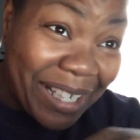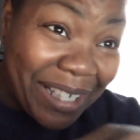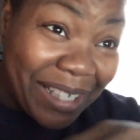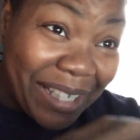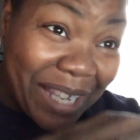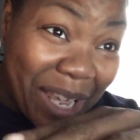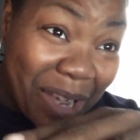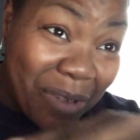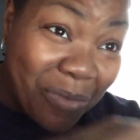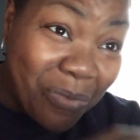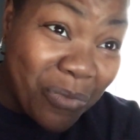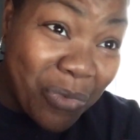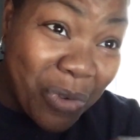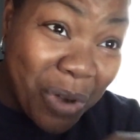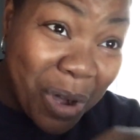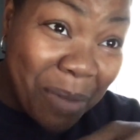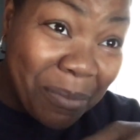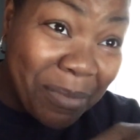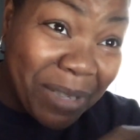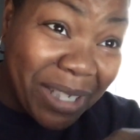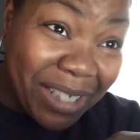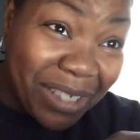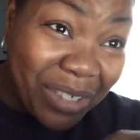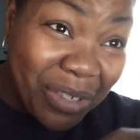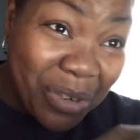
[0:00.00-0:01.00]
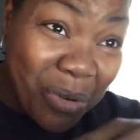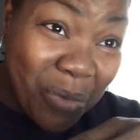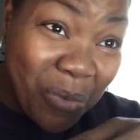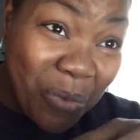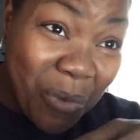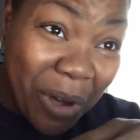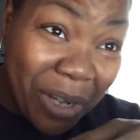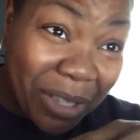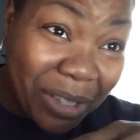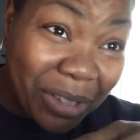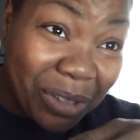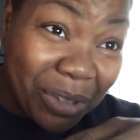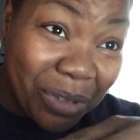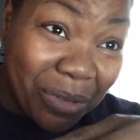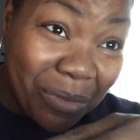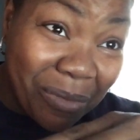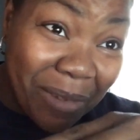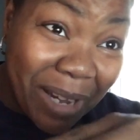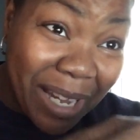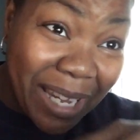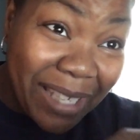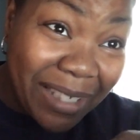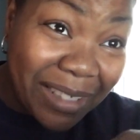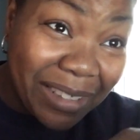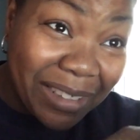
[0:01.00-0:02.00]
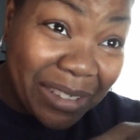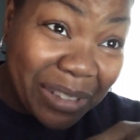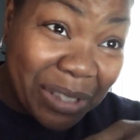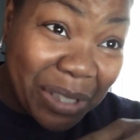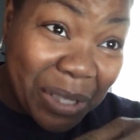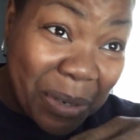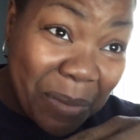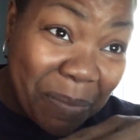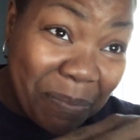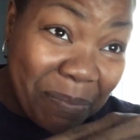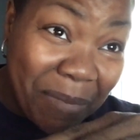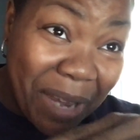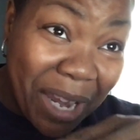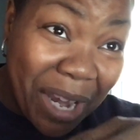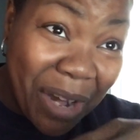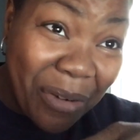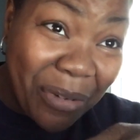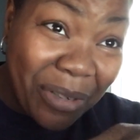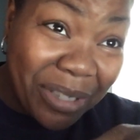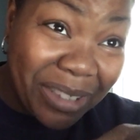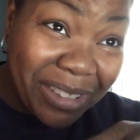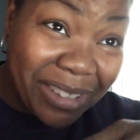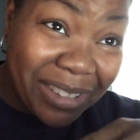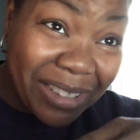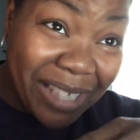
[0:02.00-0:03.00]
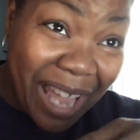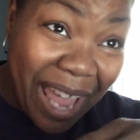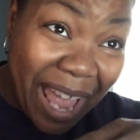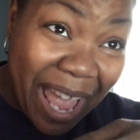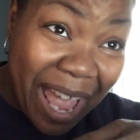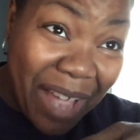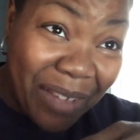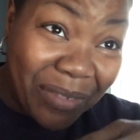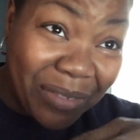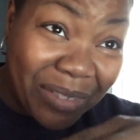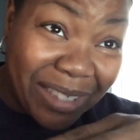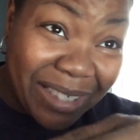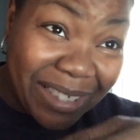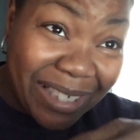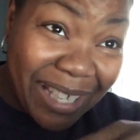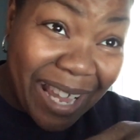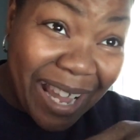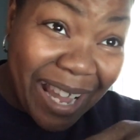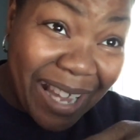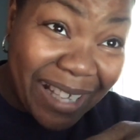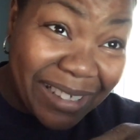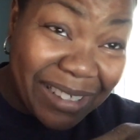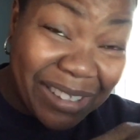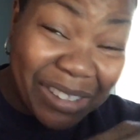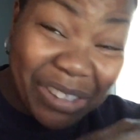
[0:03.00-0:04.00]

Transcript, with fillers: that woman who wanted to wait until marriage to have sex